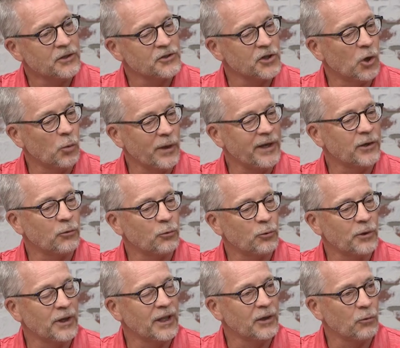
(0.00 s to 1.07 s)
So we
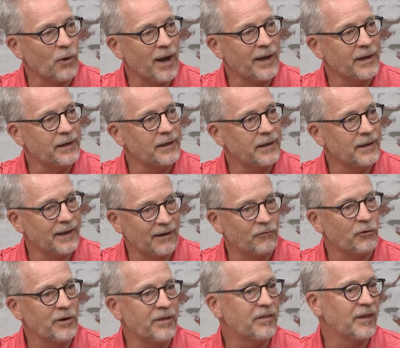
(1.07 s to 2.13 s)
can really write
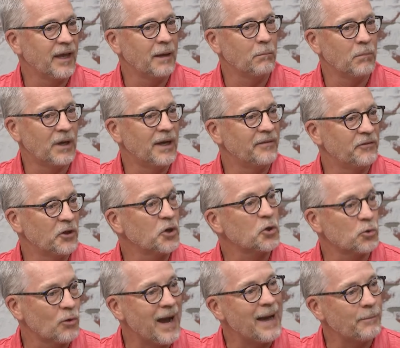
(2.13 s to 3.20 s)
everything but the
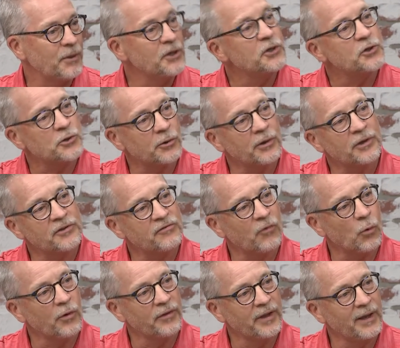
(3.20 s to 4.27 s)
crop insurance
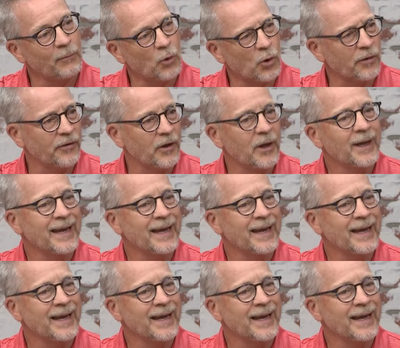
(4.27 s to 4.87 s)
for them, or